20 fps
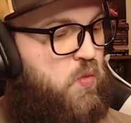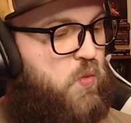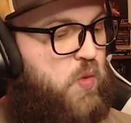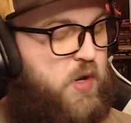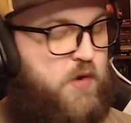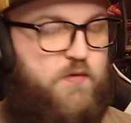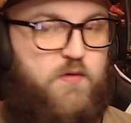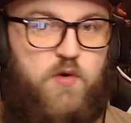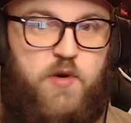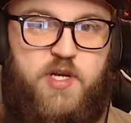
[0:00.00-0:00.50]

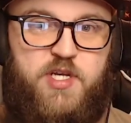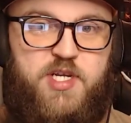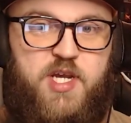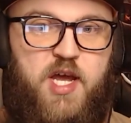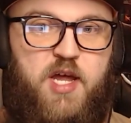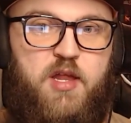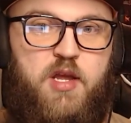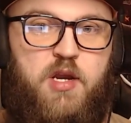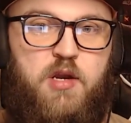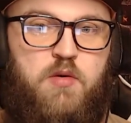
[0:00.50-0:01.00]
1 for each
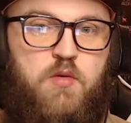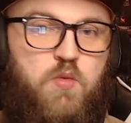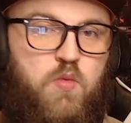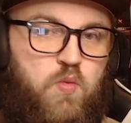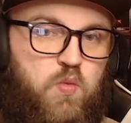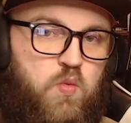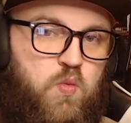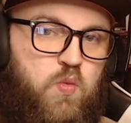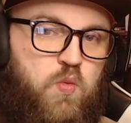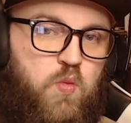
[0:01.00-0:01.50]
color,
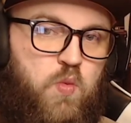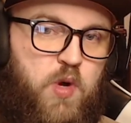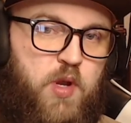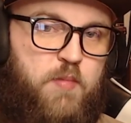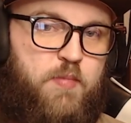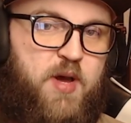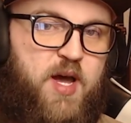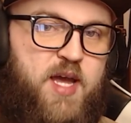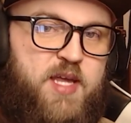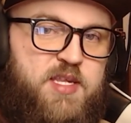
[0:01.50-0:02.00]

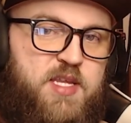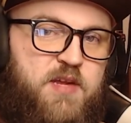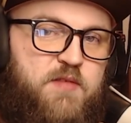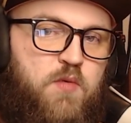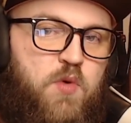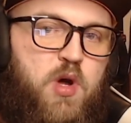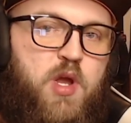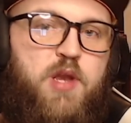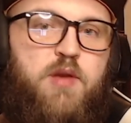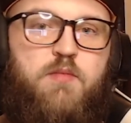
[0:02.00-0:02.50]
1 positive
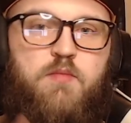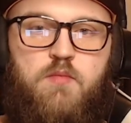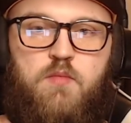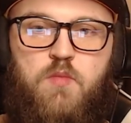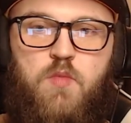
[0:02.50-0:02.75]
one,